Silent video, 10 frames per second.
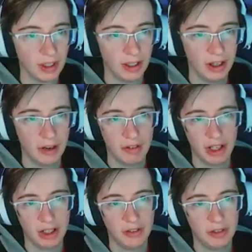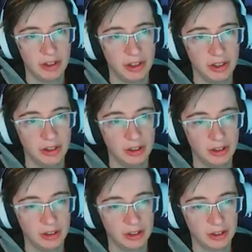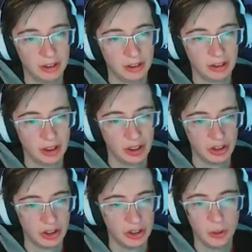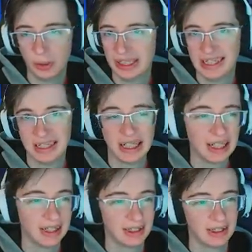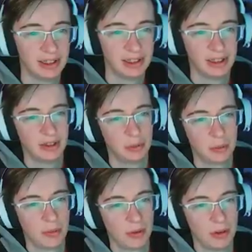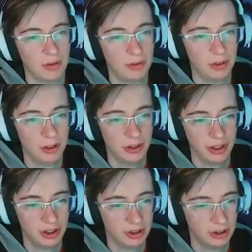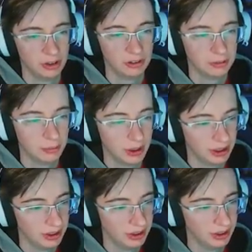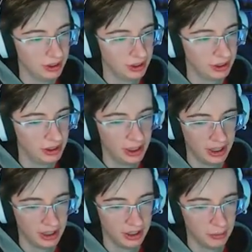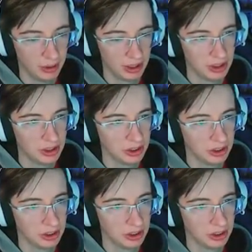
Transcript: You know, I've not lived in a, a snowy state for all that long, but I can't imagine